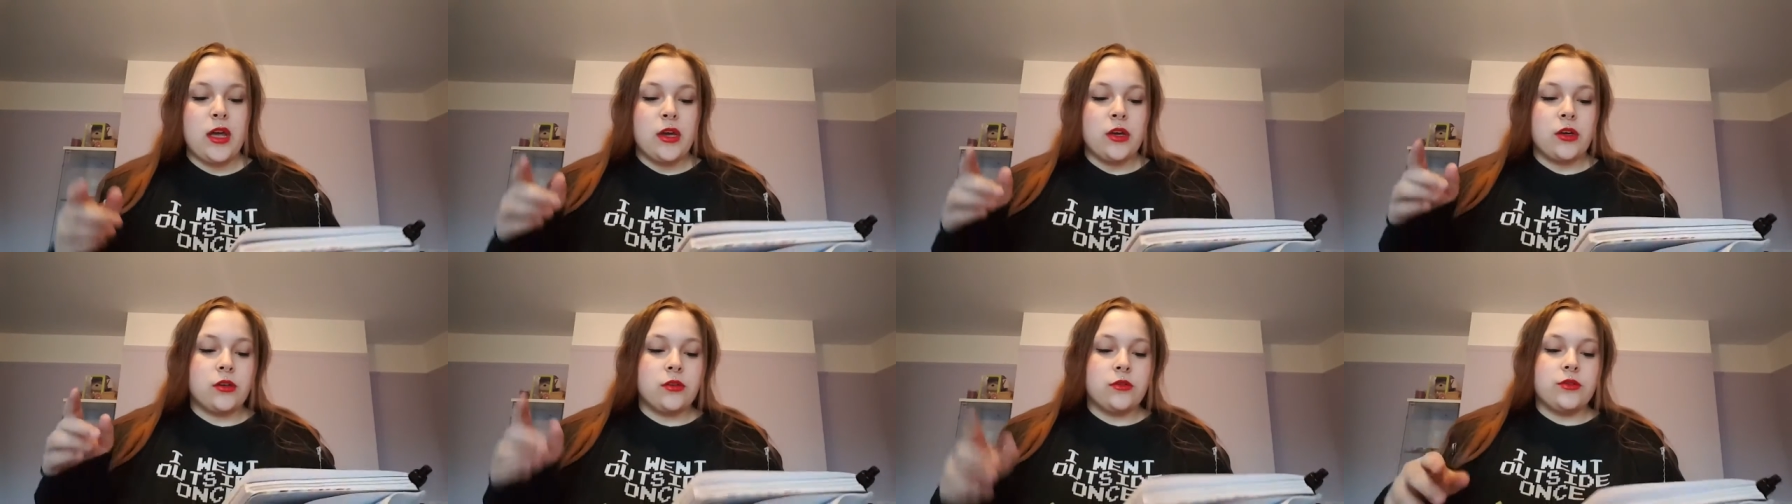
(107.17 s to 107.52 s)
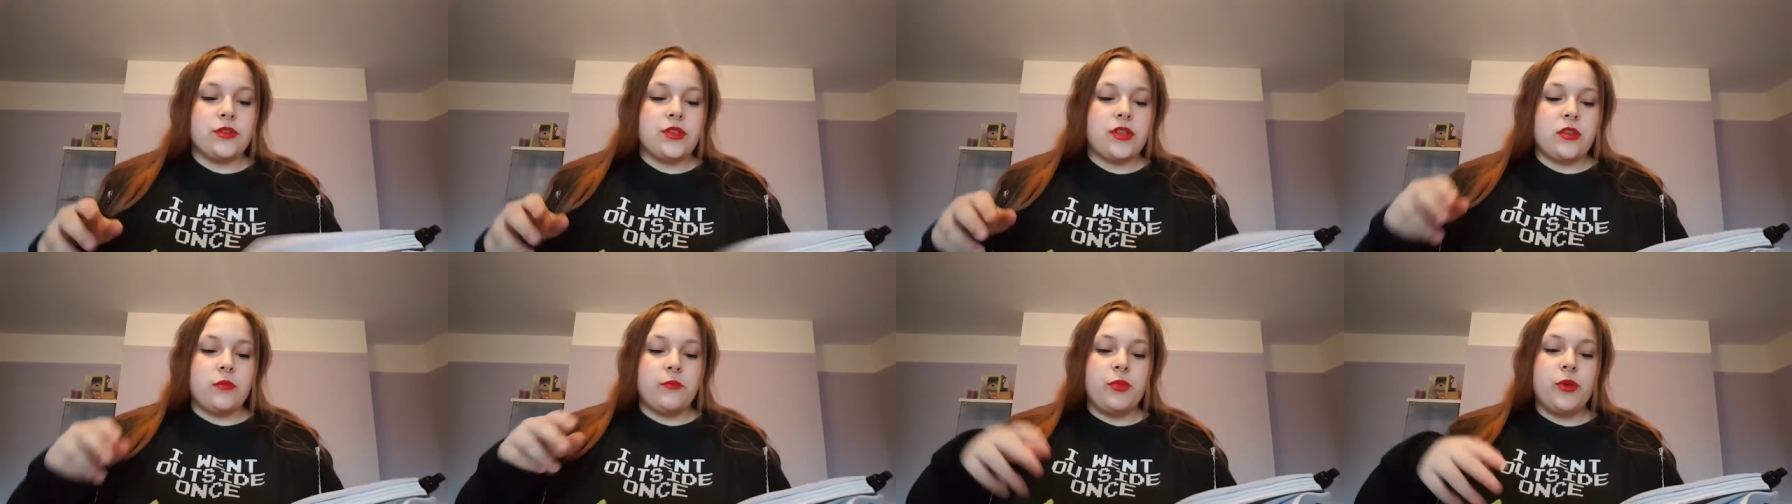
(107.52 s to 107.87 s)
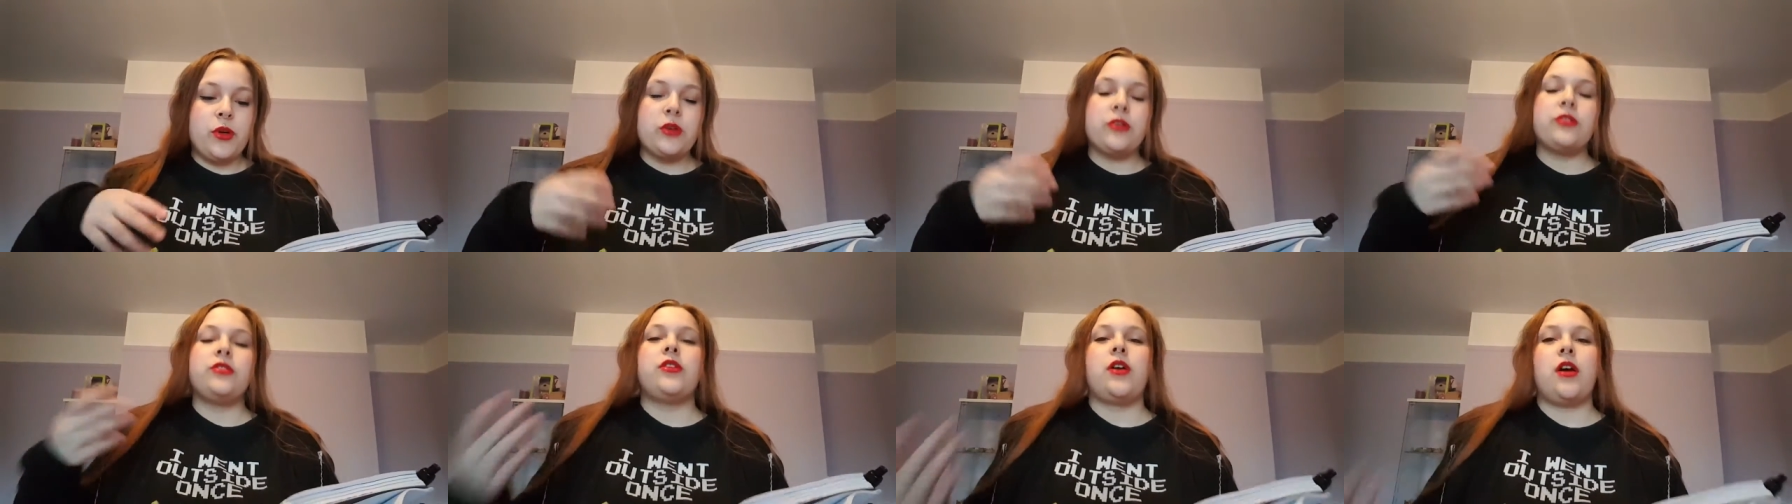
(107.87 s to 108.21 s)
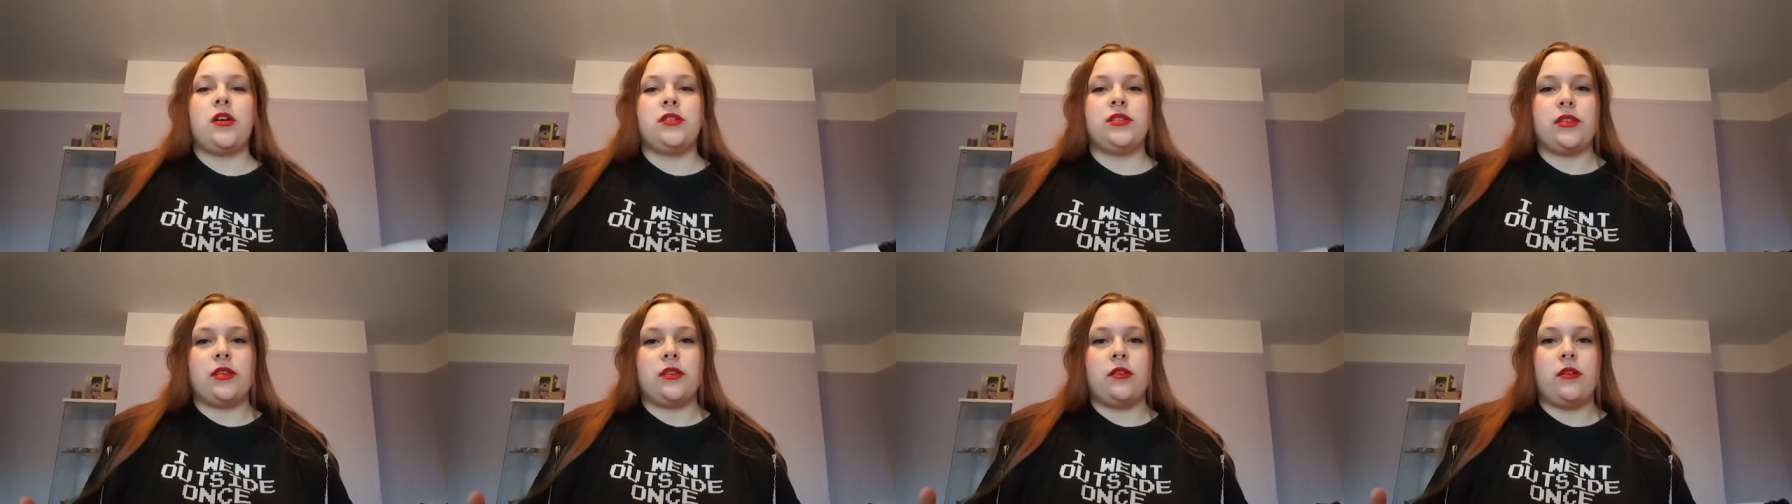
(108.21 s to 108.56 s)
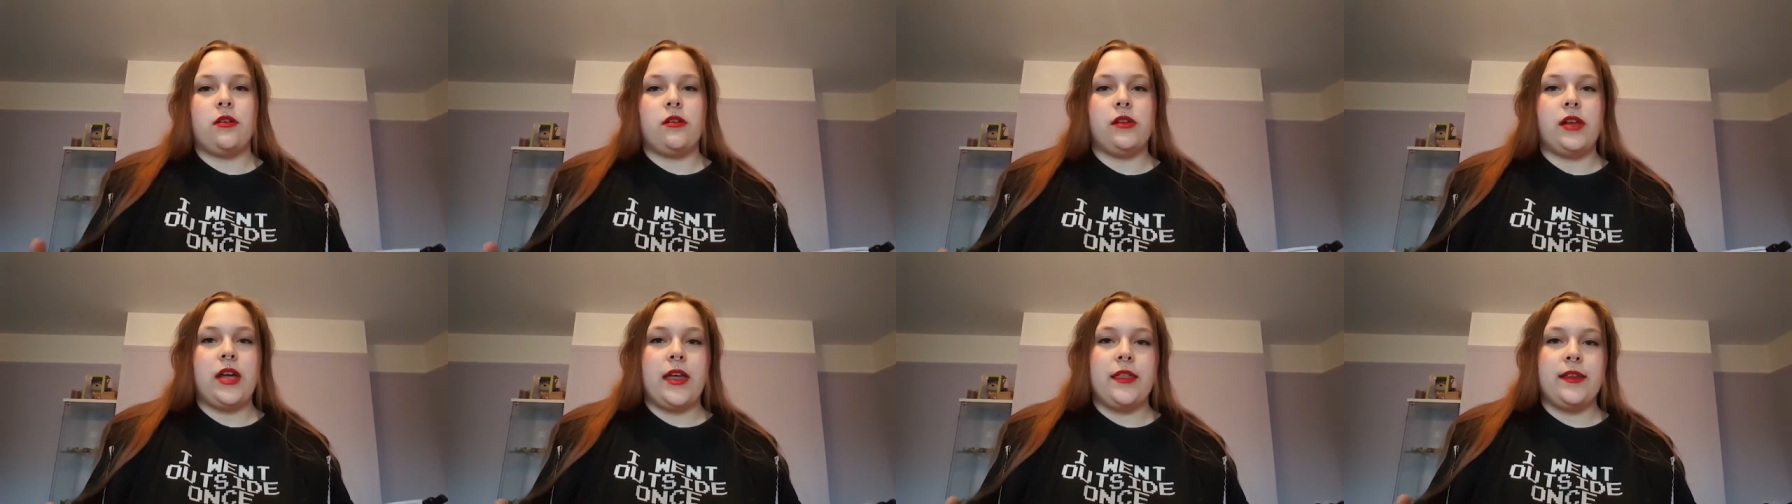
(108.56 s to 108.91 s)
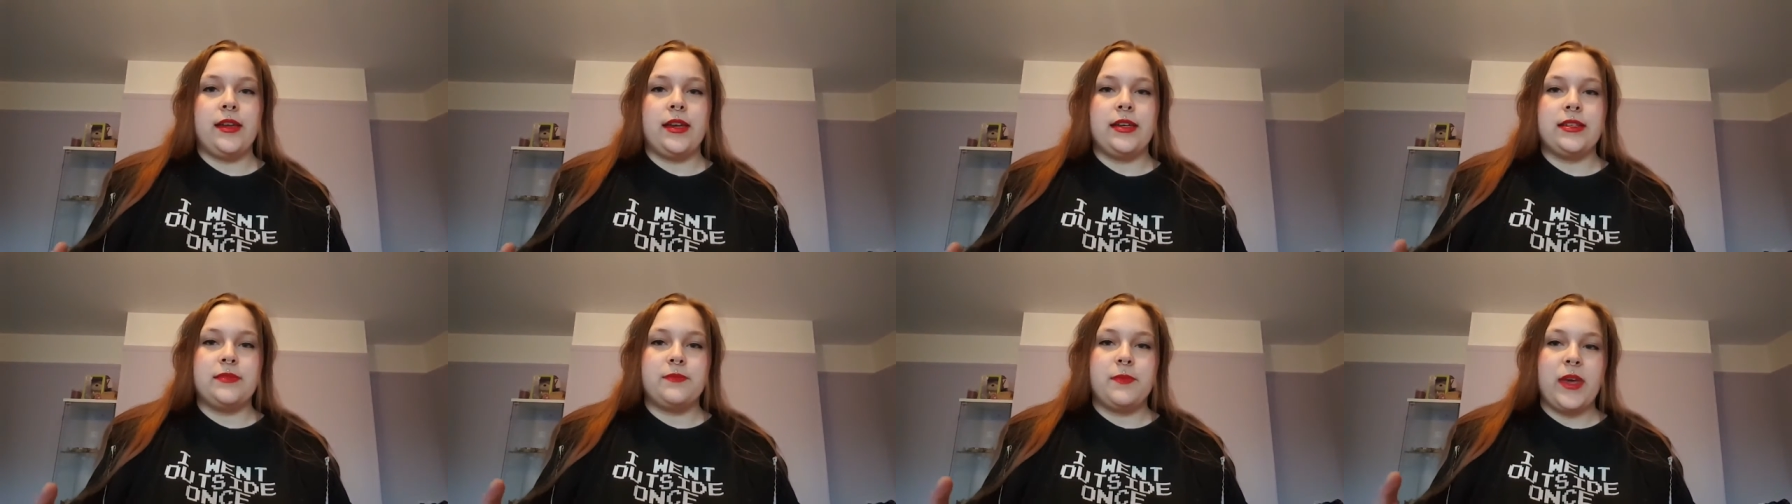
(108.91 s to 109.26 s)
called the Booknerdathon, and
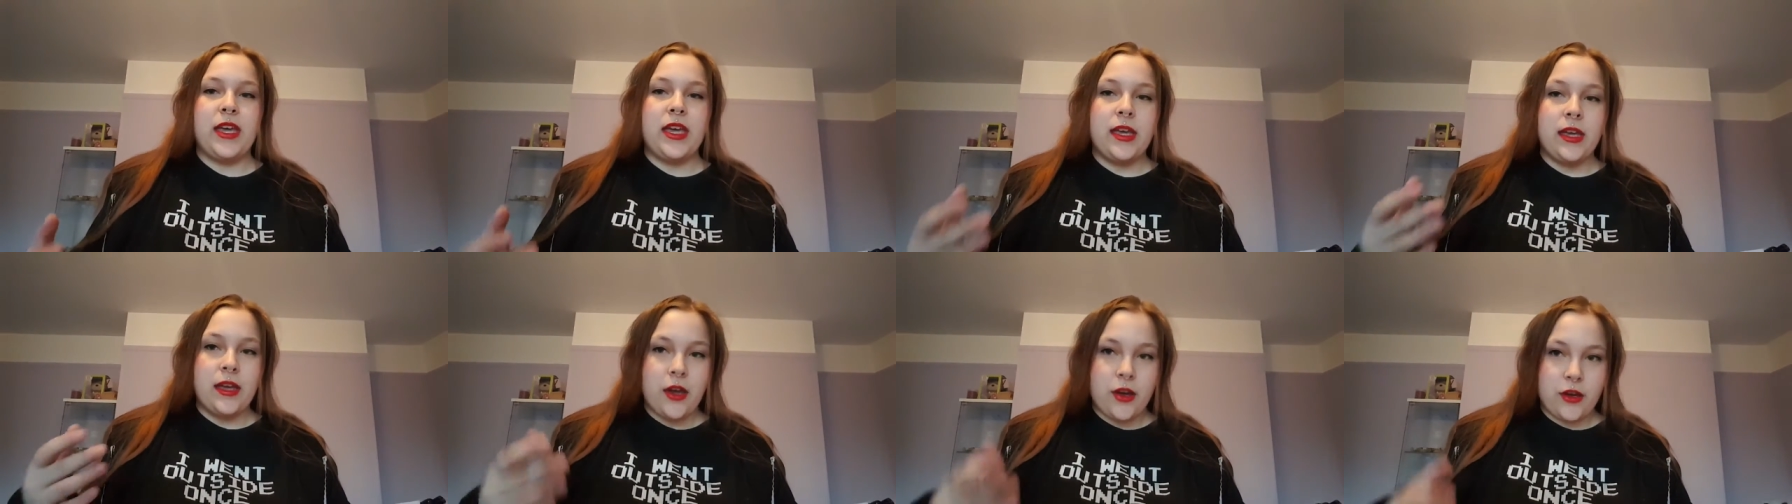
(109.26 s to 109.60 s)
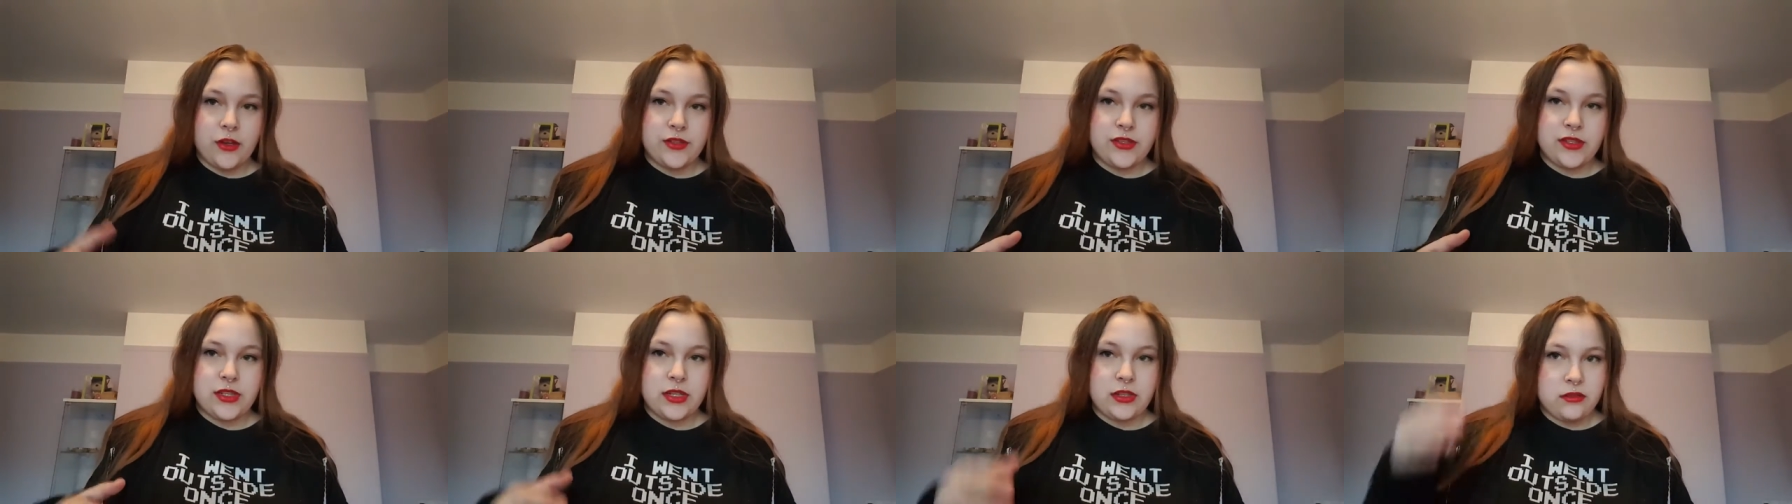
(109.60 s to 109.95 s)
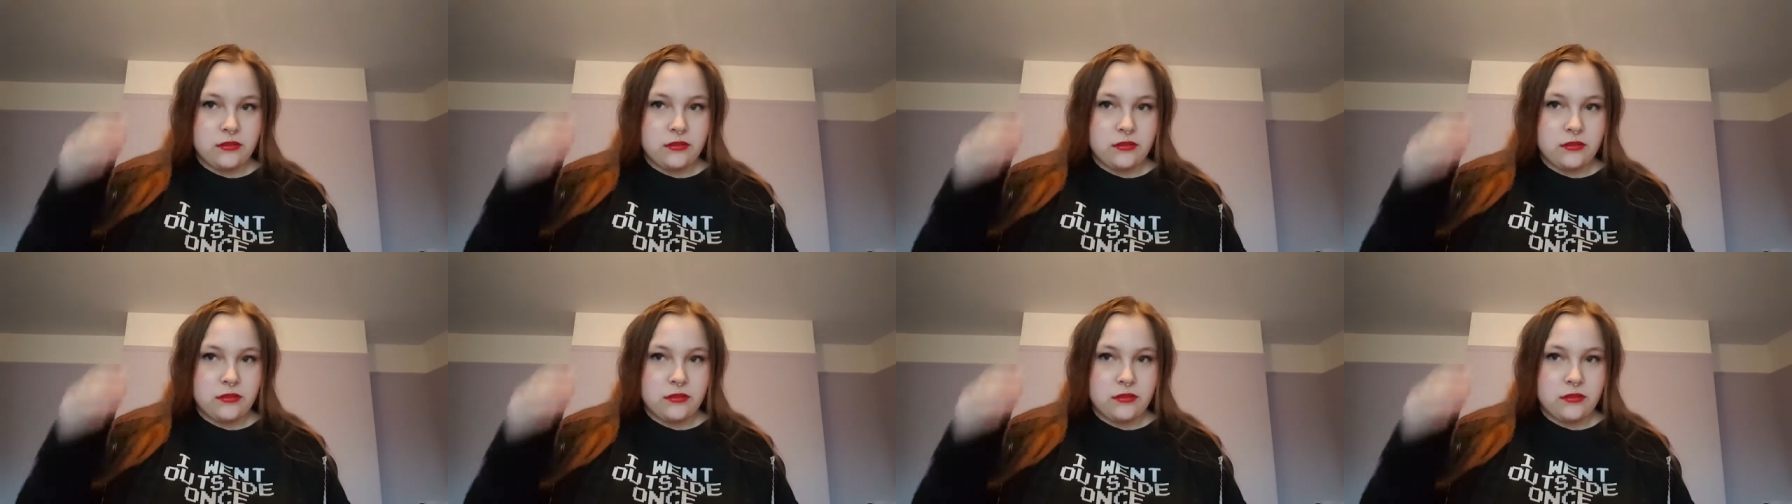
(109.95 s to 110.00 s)
it is being hosted,